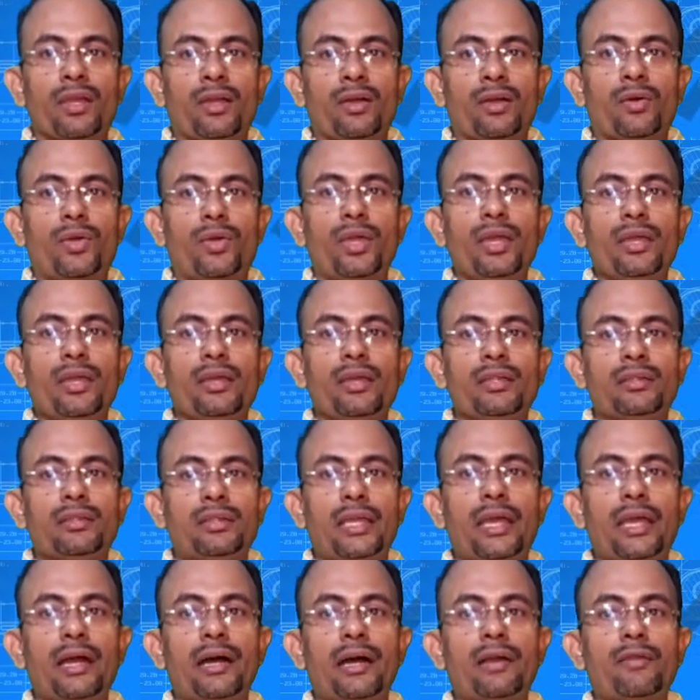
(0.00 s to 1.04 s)
Okay,
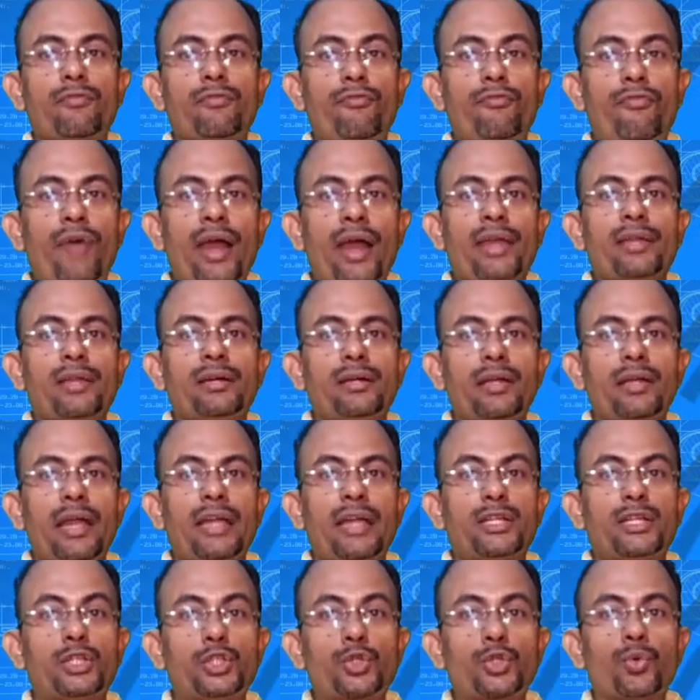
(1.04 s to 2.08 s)
they are finer
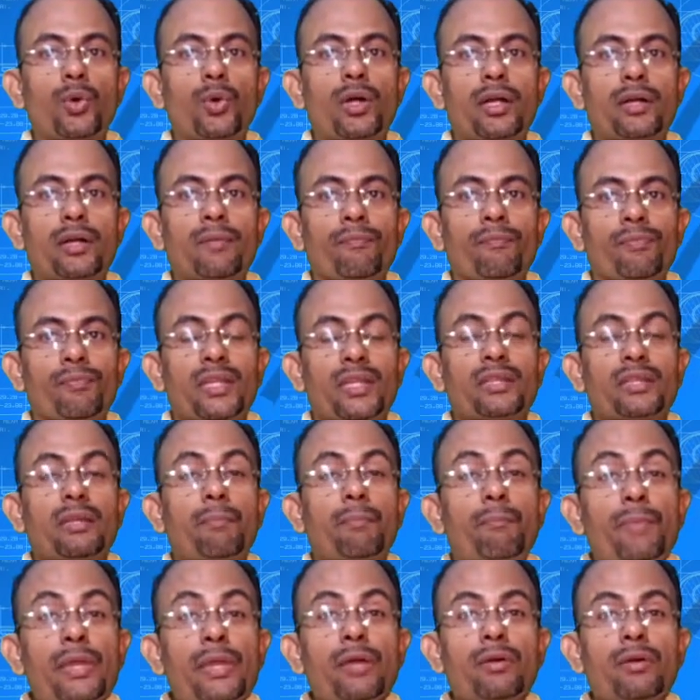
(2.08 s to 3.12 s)
and truer than the
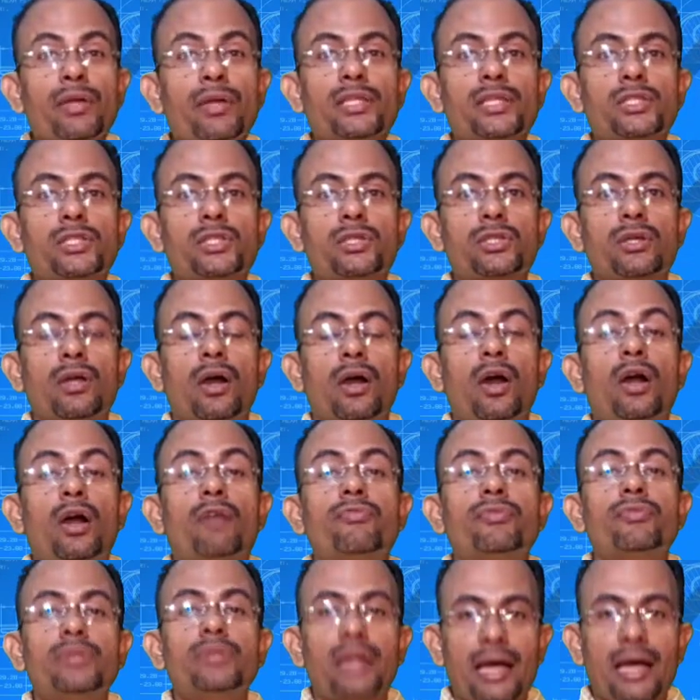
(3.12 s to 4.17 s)
purest
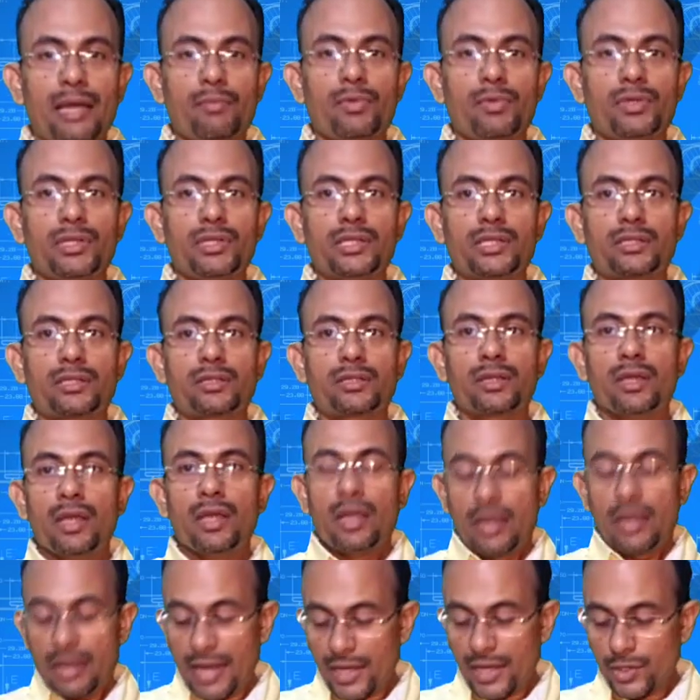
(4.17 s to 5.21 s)
of diamonds.
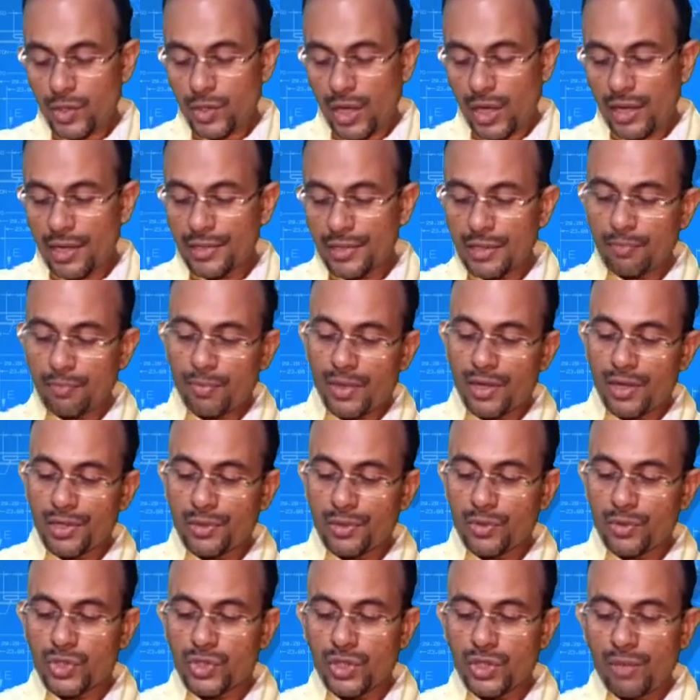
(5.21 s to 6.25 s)
Next highlighted part,
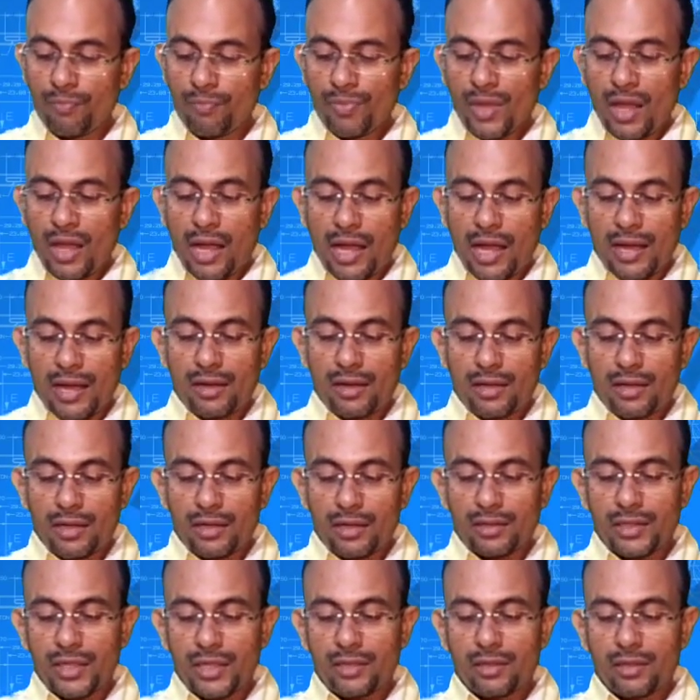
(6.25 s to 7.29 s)
you see, I
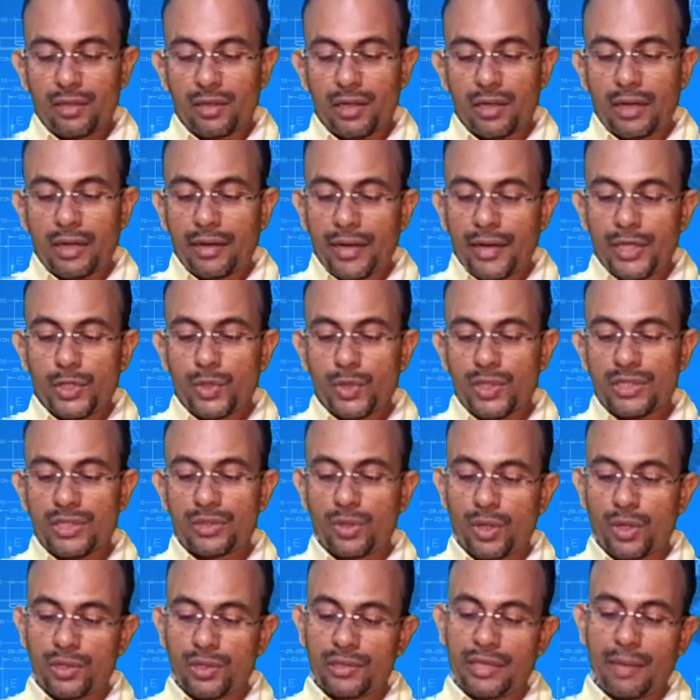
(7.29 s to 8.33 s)
learned that courage was
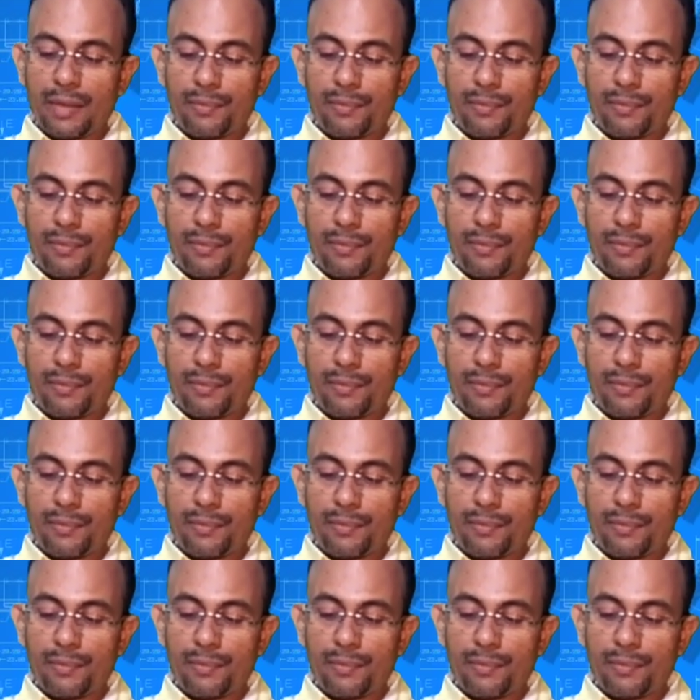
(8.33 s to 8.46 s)
not the